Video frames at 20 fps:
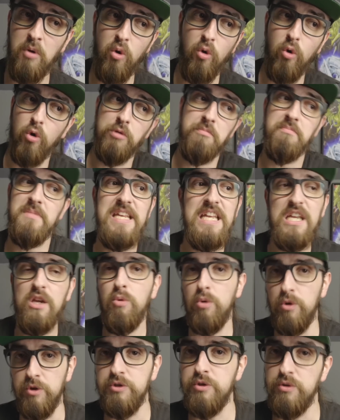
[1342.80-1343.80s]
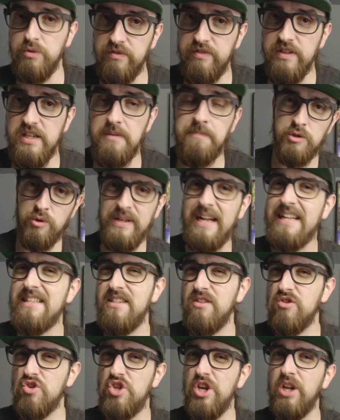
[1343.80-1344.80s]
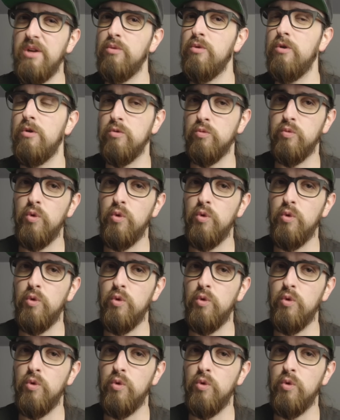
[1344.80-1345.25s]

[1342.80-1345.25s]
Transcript: or equal to V. So that's the general